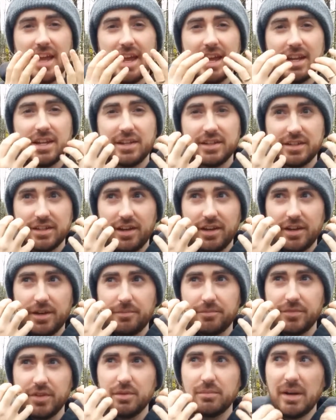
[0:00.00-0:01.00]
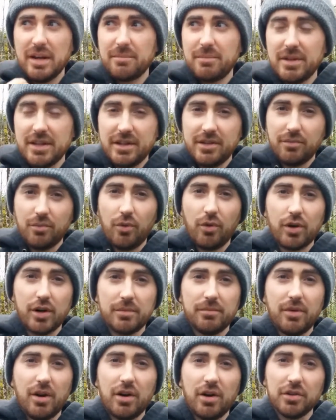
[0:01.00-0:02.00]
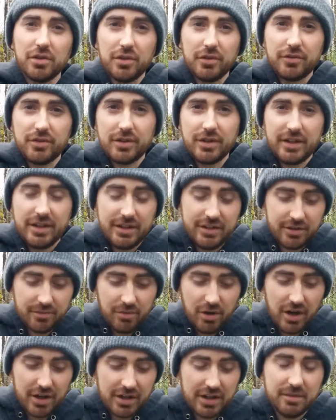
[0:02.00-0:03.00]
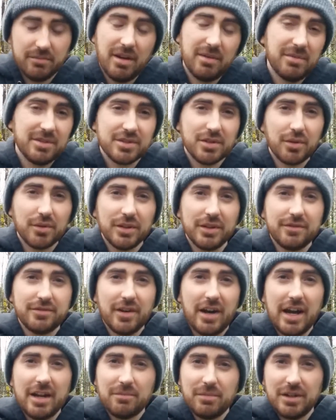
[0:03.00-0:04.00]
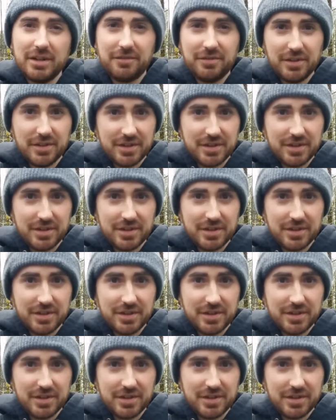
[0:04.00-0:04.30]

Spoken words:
And you might be warm all over your body, you might be totally fine, but if